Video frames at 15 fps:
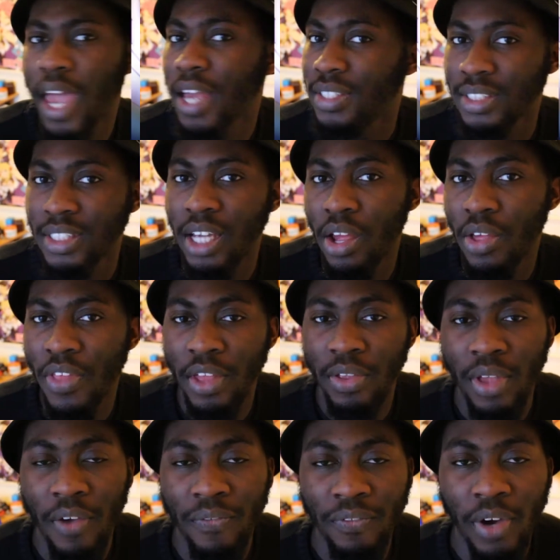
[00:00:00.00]
a series
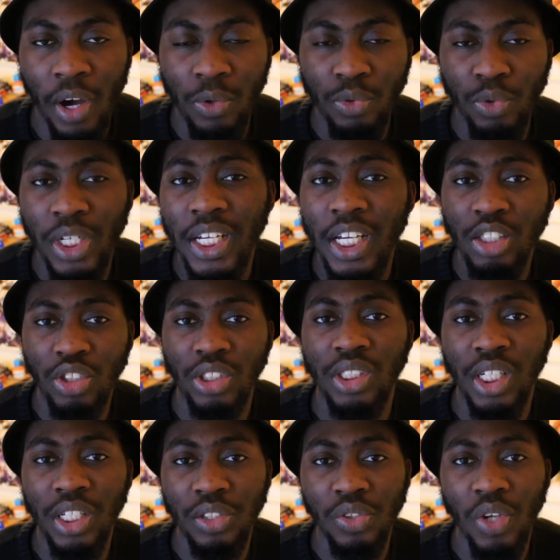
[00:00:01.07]
that I found really
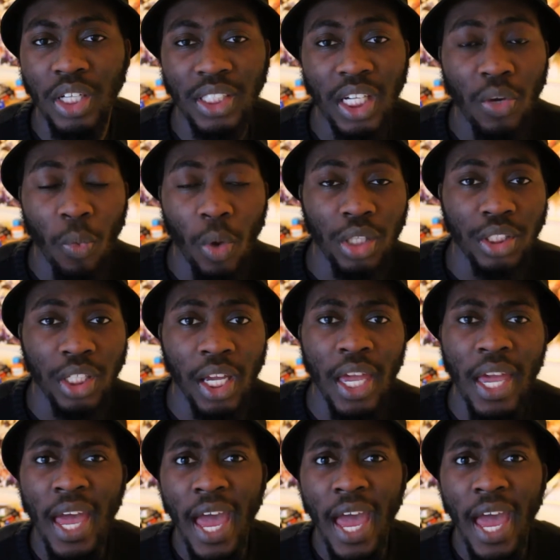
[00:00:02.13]
interesting, so I started watching.